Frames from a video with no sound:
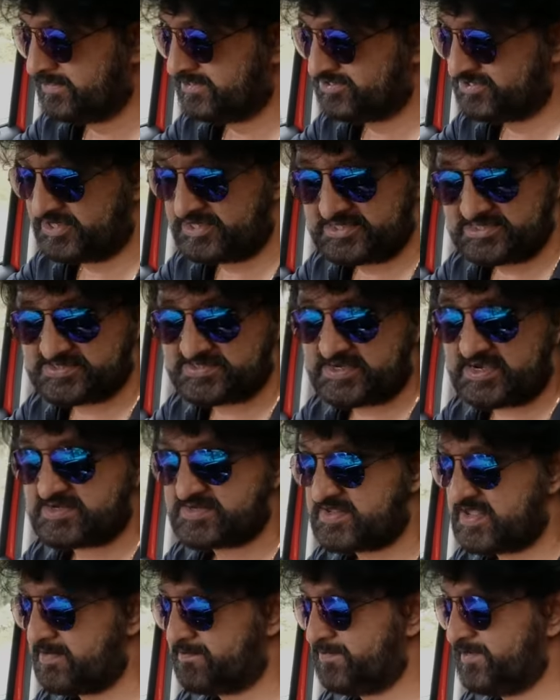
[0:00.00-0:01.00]
the shudder
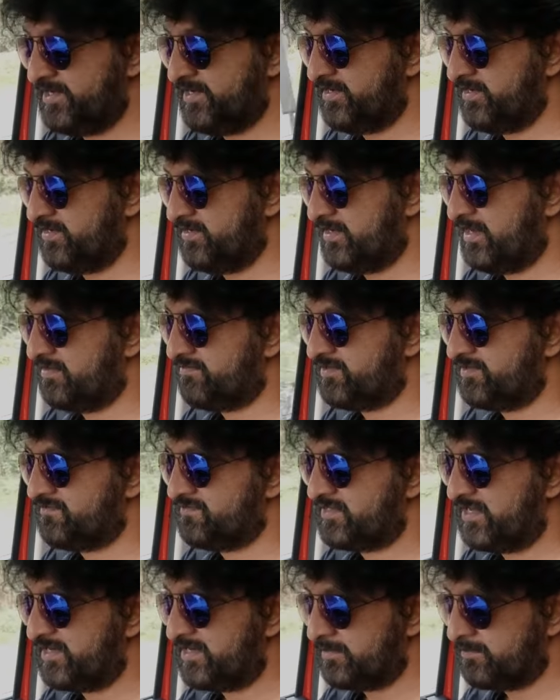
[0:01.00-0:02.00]
starts happening after
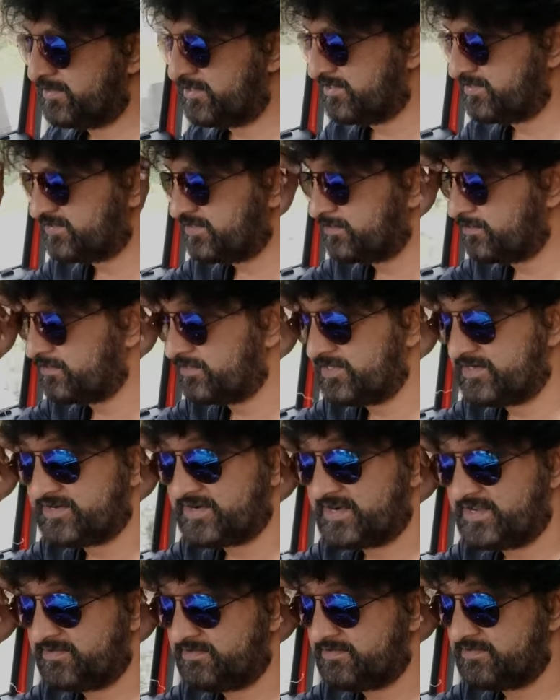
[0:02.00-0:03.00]
30 minutes into the
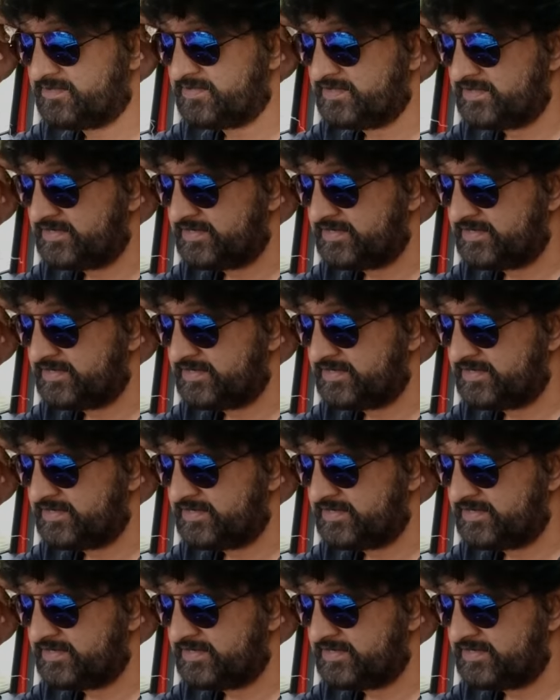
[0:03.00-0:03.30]
drive